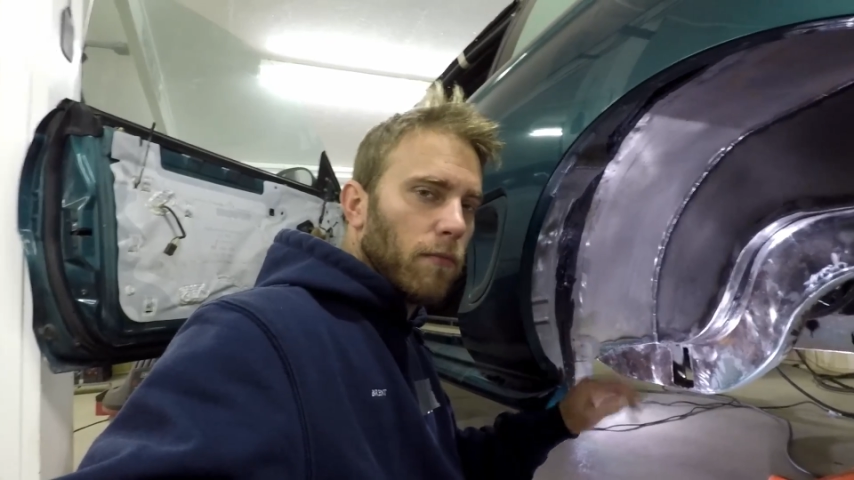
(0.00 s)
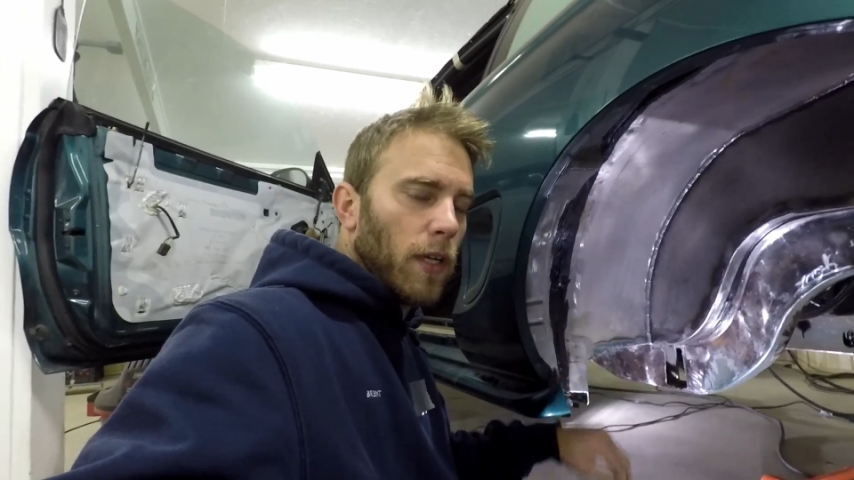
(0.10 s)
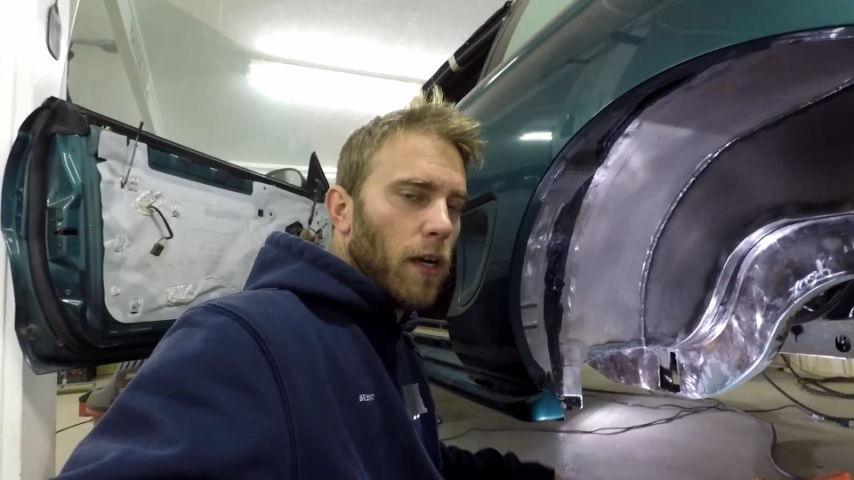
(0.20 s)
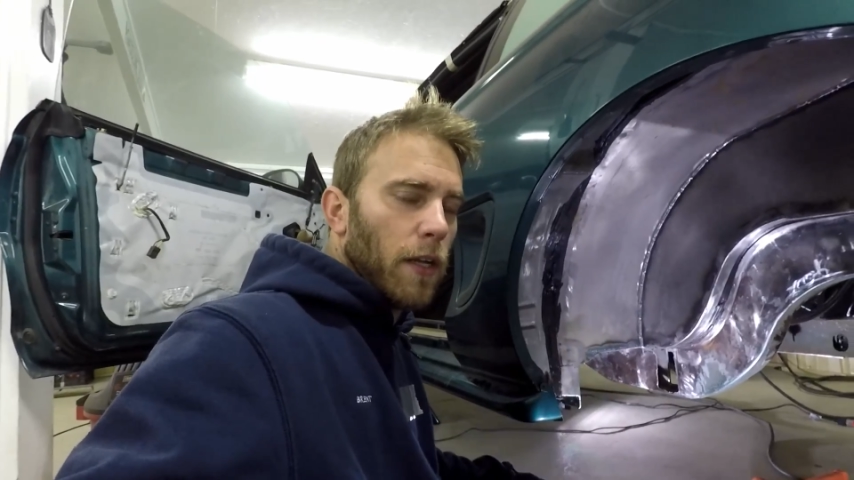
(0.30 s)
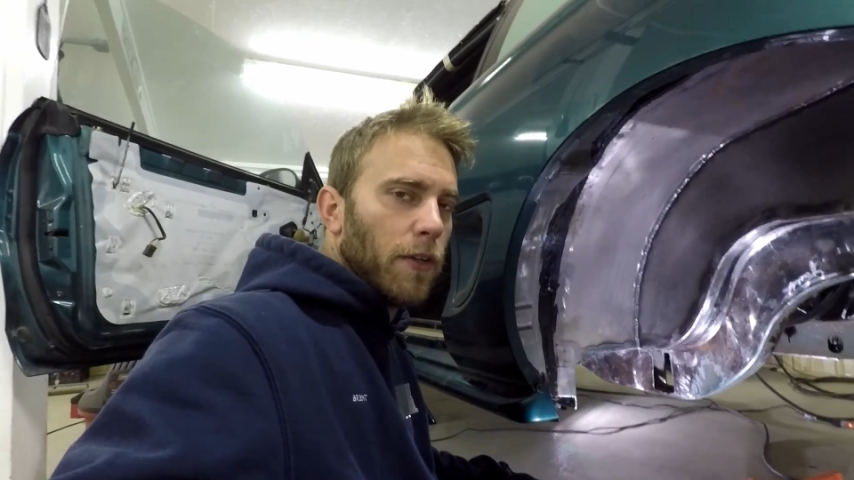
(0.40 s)

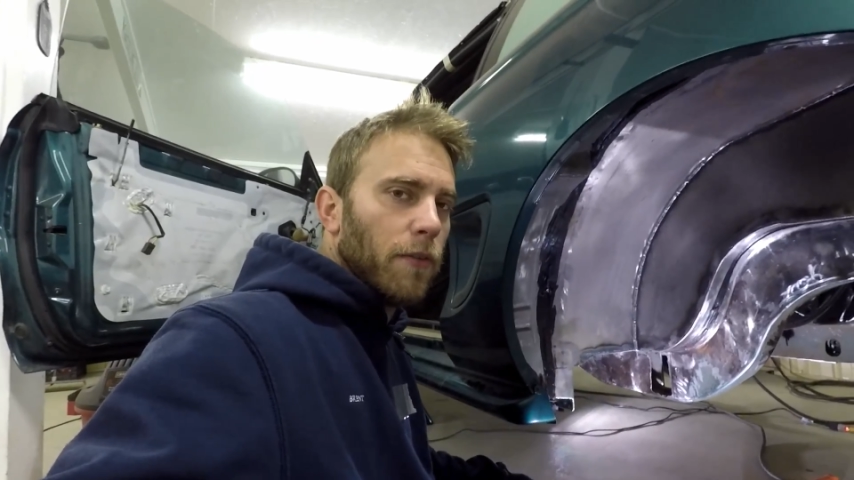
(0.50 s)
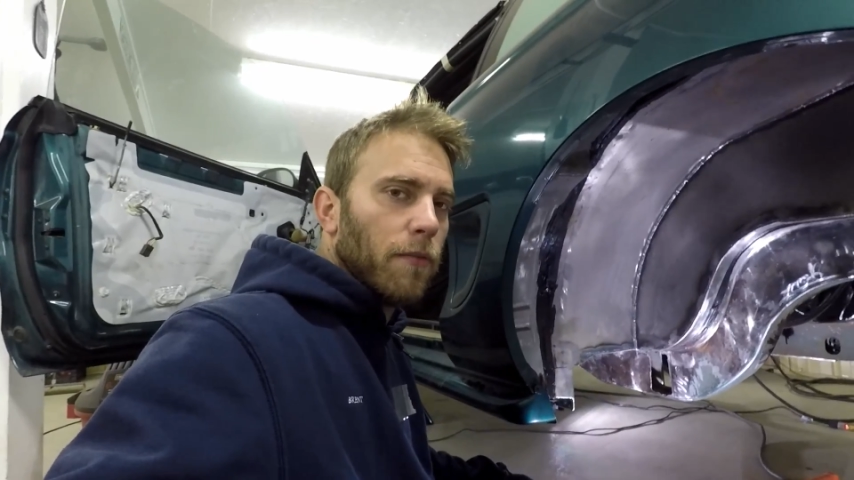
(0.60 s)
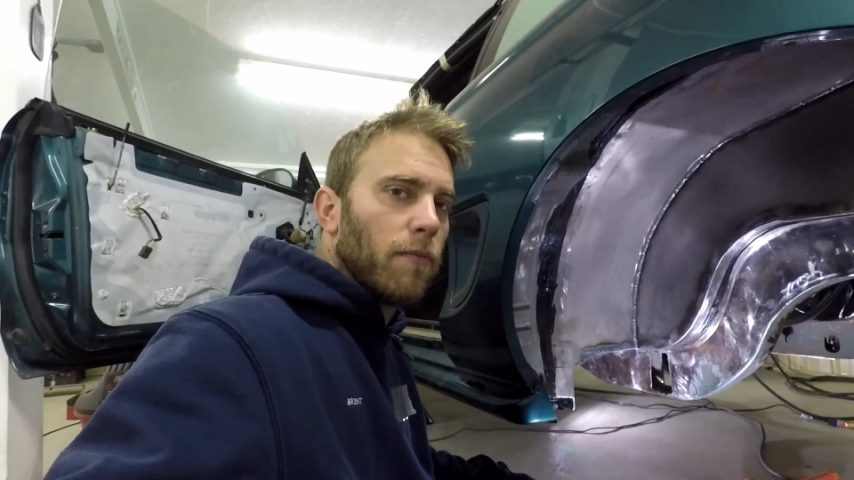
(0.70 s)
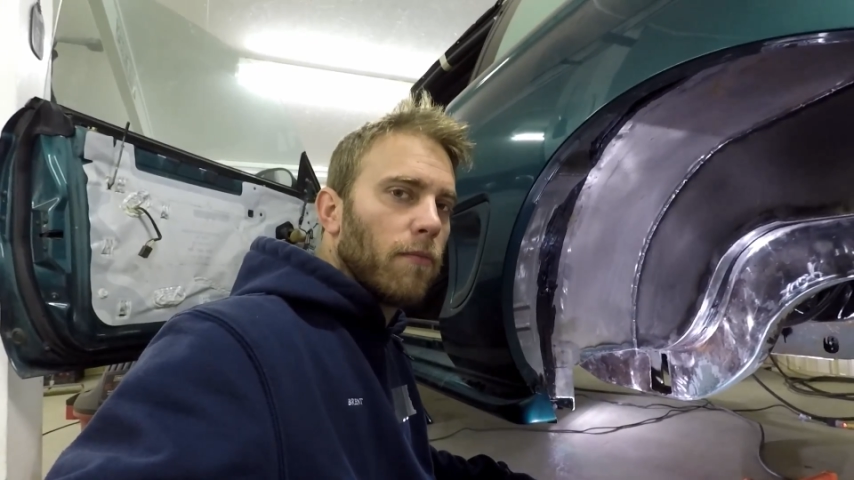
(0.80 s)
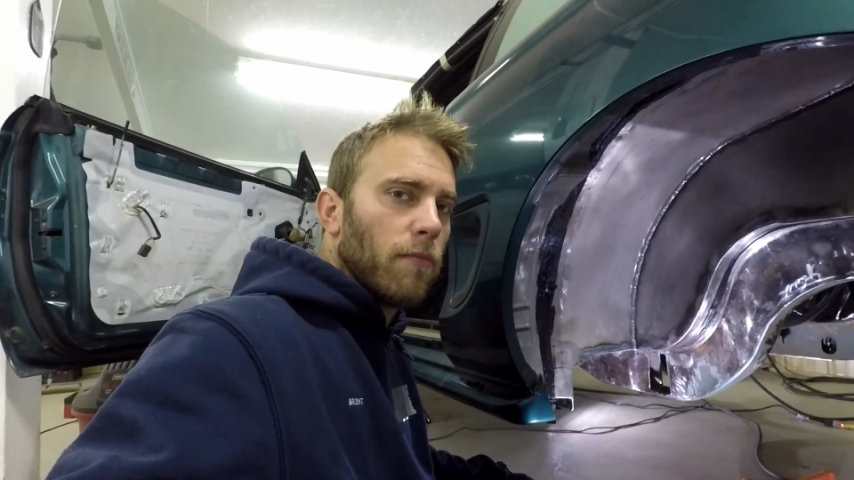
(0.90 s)
cut and
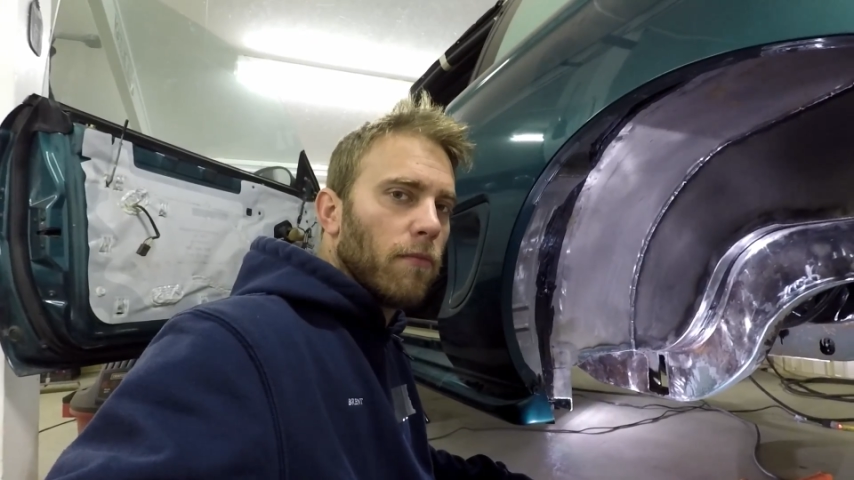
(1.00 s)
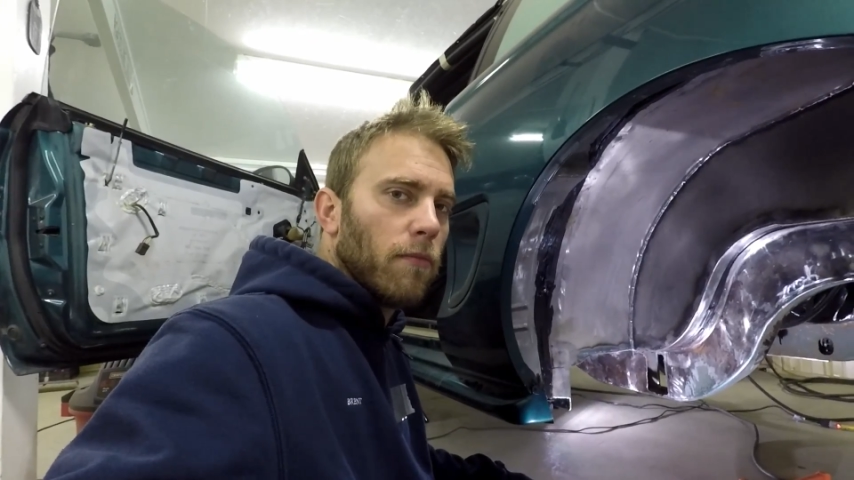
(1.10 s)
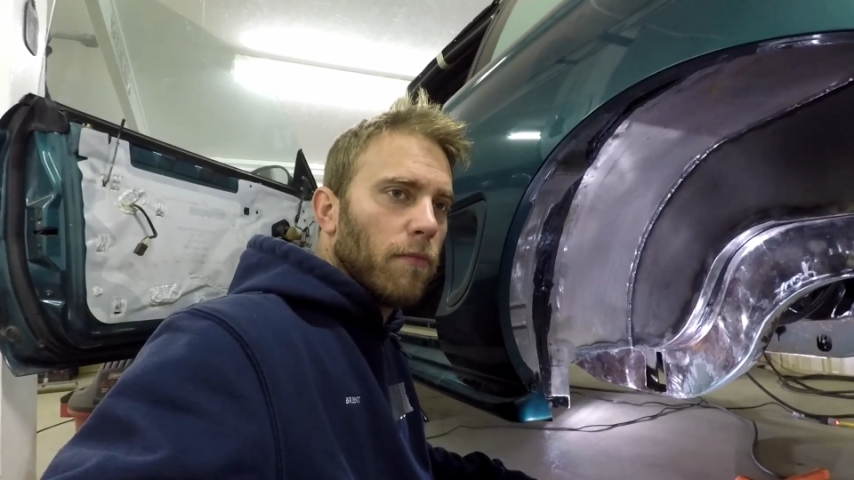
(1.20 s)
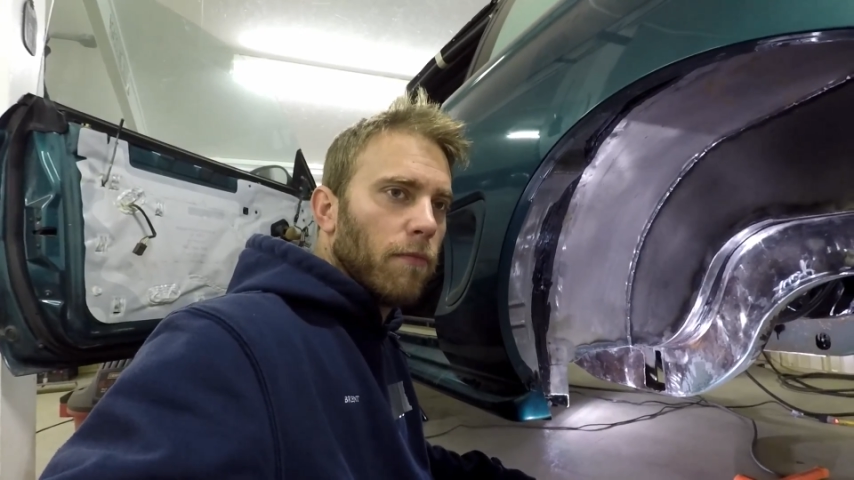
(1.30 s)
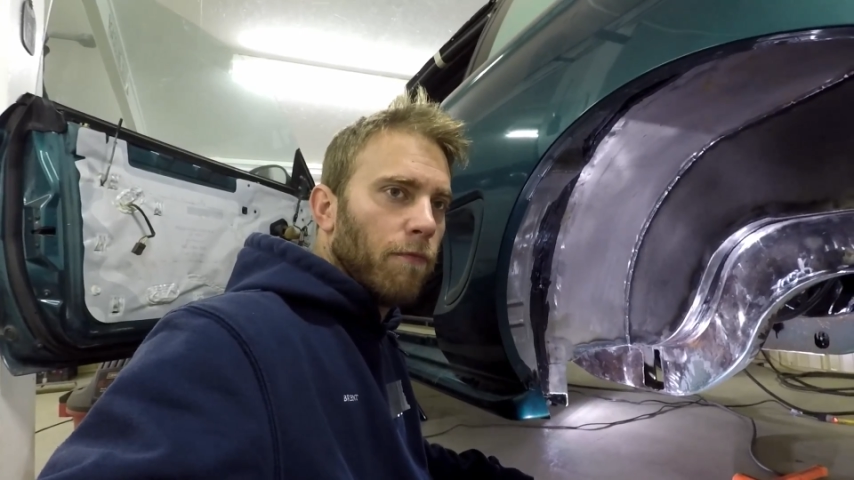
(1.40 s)

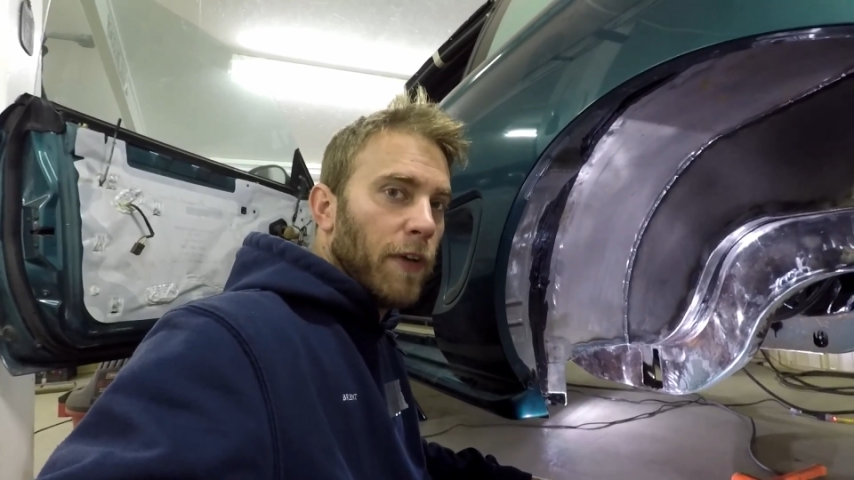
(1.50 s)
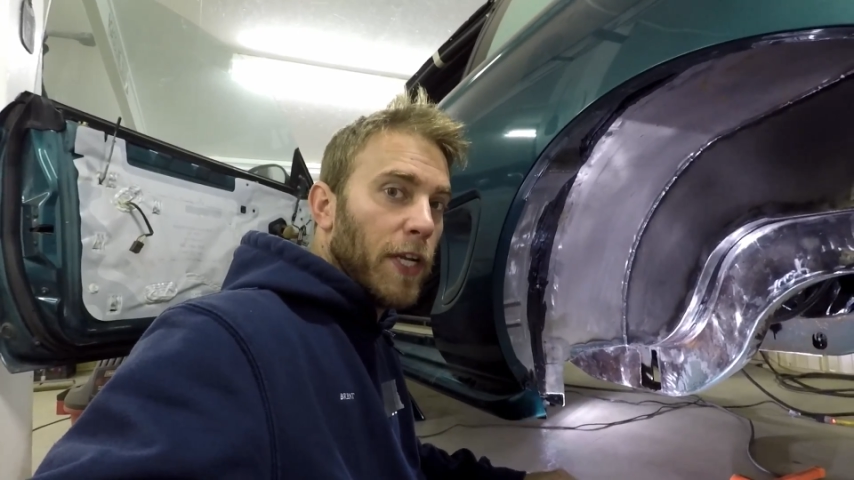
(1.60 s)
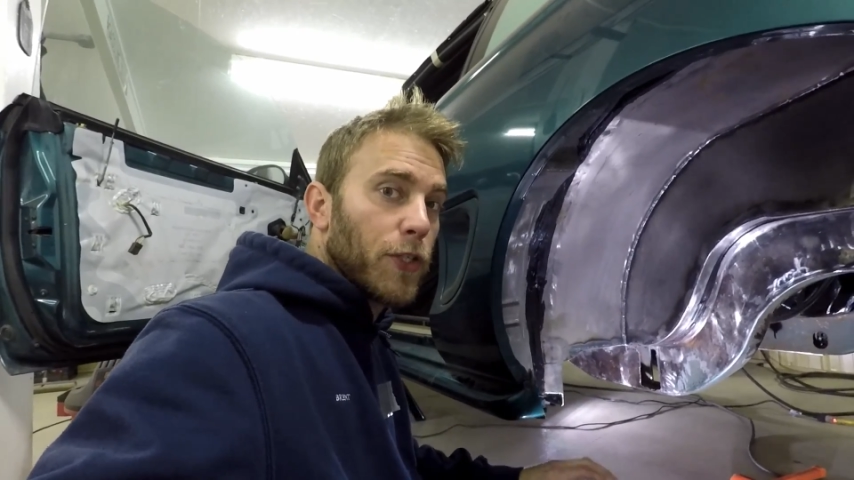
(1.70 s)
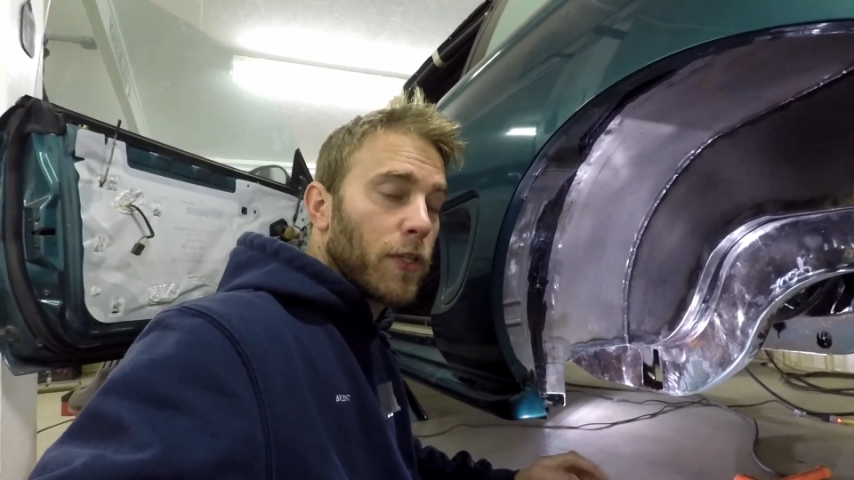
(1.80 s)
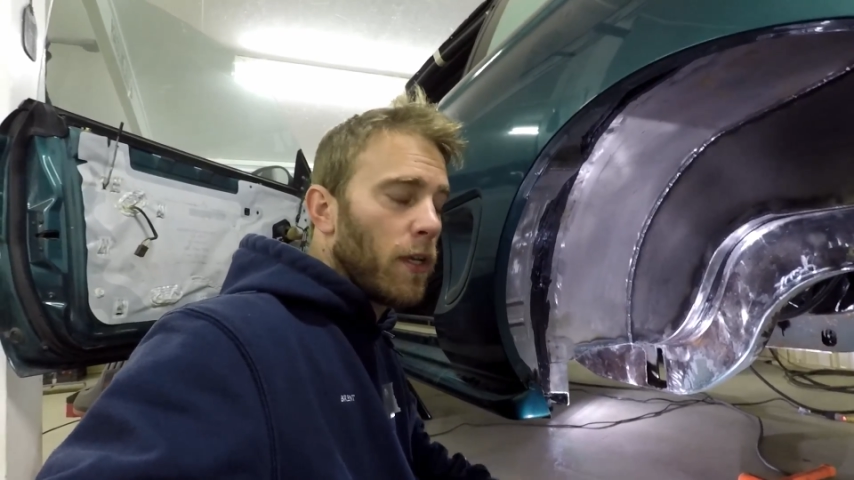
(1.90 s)
finished.